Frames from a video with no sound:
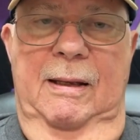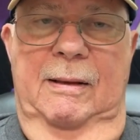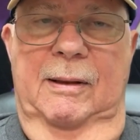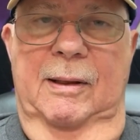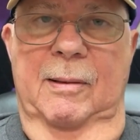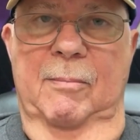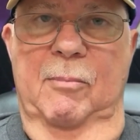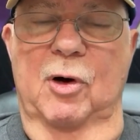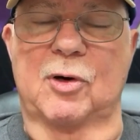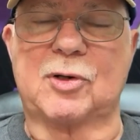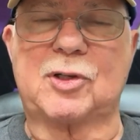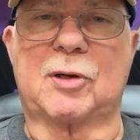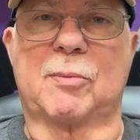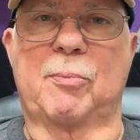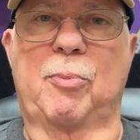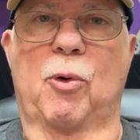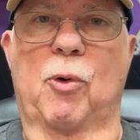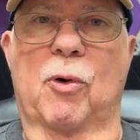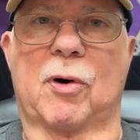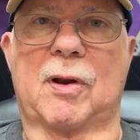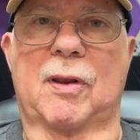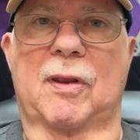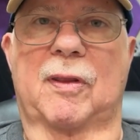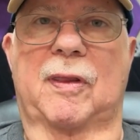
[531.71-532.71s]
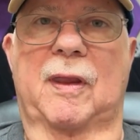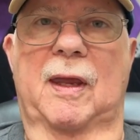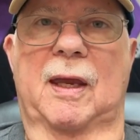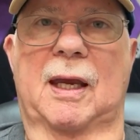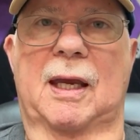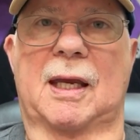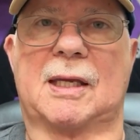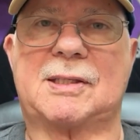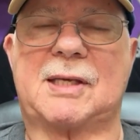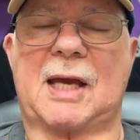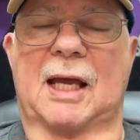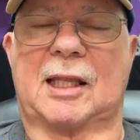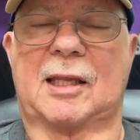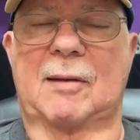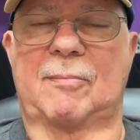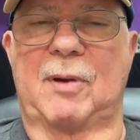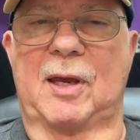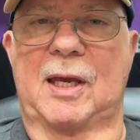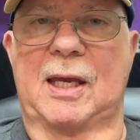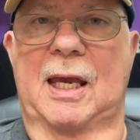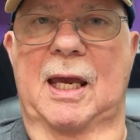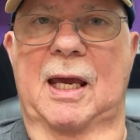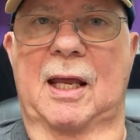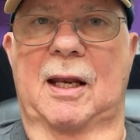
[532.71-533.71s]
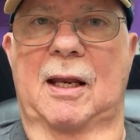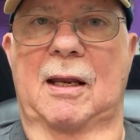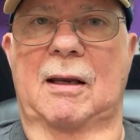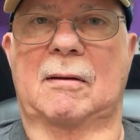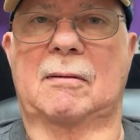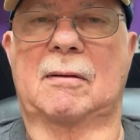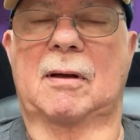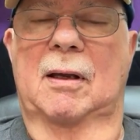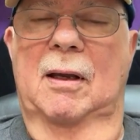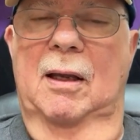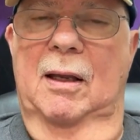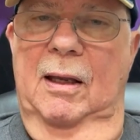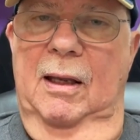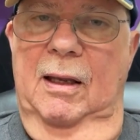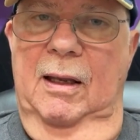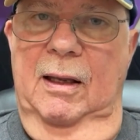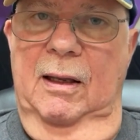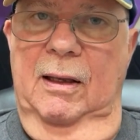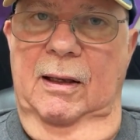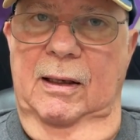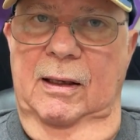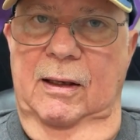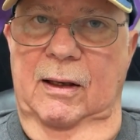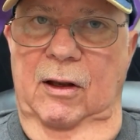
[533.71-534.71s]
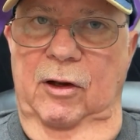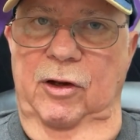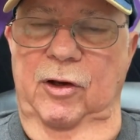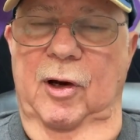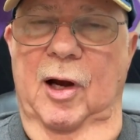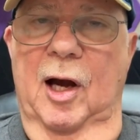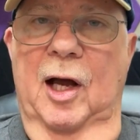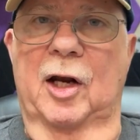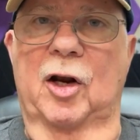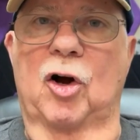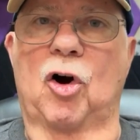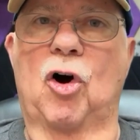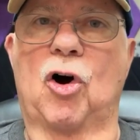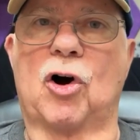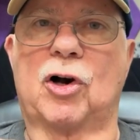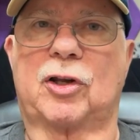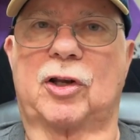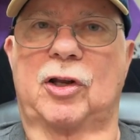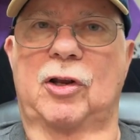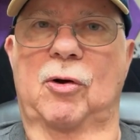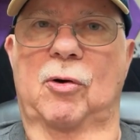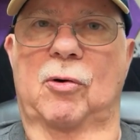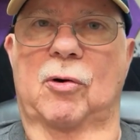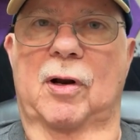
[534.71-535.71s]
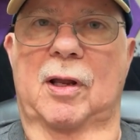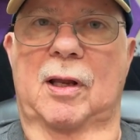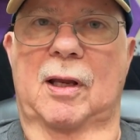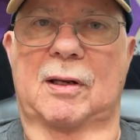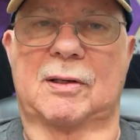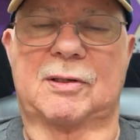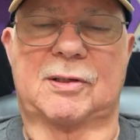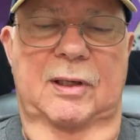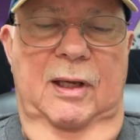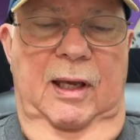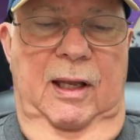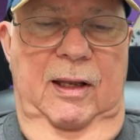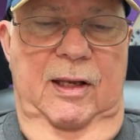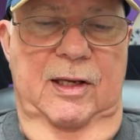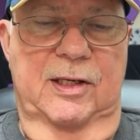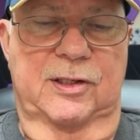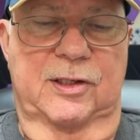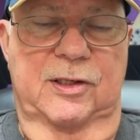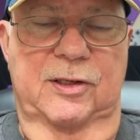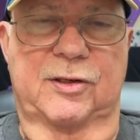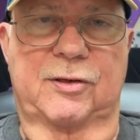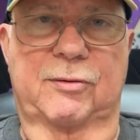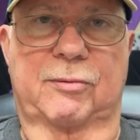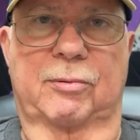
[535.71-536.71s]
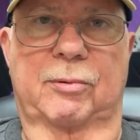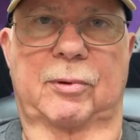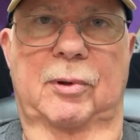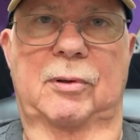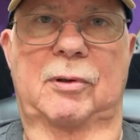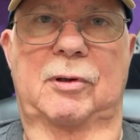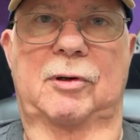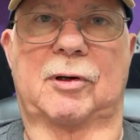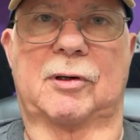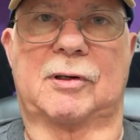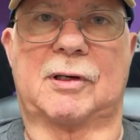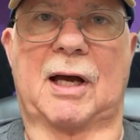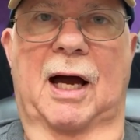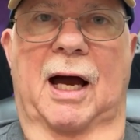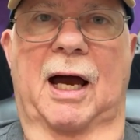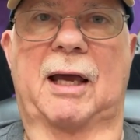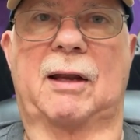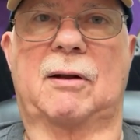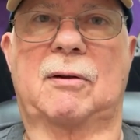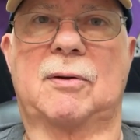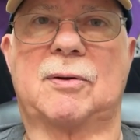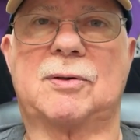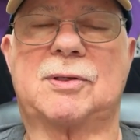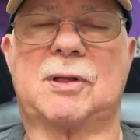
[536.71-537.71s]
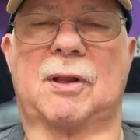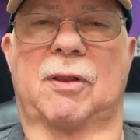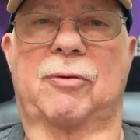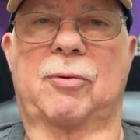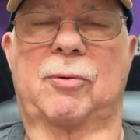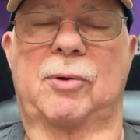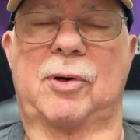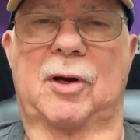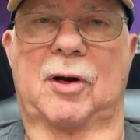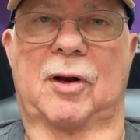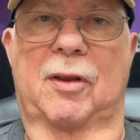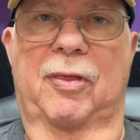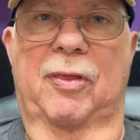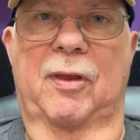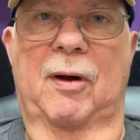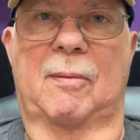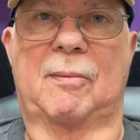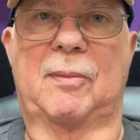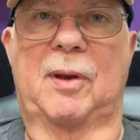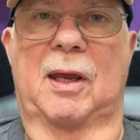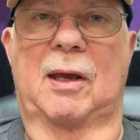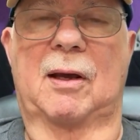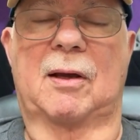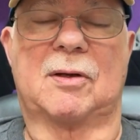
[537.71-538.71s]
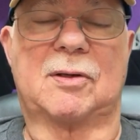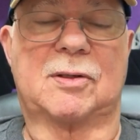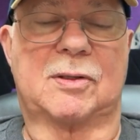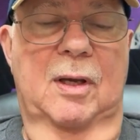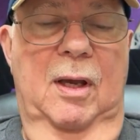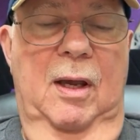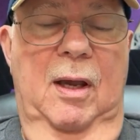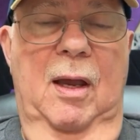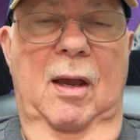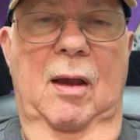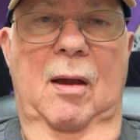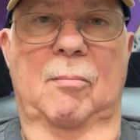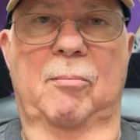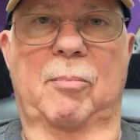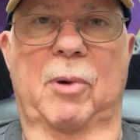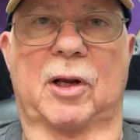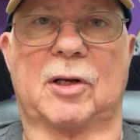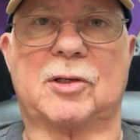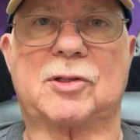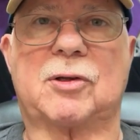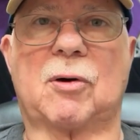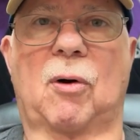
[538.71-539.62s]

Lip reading: The most important thing is at the beginning, you got to hook the audience. And this is through your titles and through your thumbnails, but it's